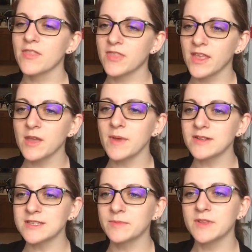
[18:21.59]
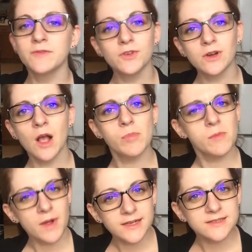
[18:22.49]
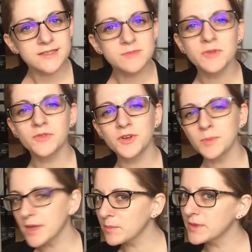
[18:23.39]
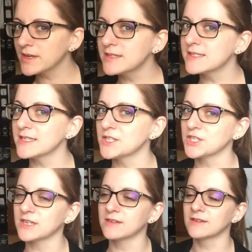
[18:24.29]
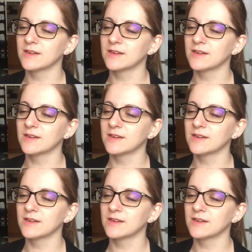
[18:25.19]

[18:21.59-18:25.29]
think about something for a couple months before you make a big decision.